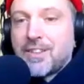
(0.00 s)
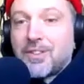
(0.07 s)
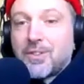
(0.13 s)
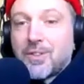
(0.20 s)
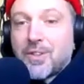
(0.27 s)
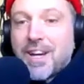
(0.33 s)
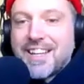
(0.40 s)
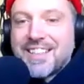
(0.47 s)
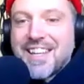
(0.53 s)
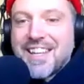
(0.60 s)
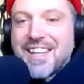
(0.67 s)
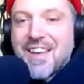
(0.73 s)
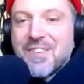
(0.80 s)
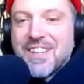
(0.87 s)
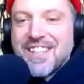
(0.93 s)
a great
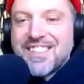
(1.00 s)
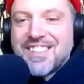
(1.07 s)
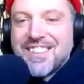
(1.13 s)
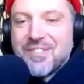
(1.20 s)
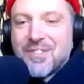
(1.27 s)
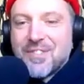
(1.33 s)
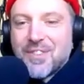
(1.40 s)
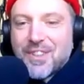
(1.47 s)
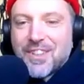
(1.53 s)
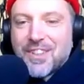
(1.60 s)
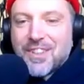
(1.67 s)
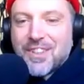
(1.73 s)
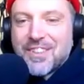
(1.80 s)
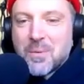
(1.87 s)
definition for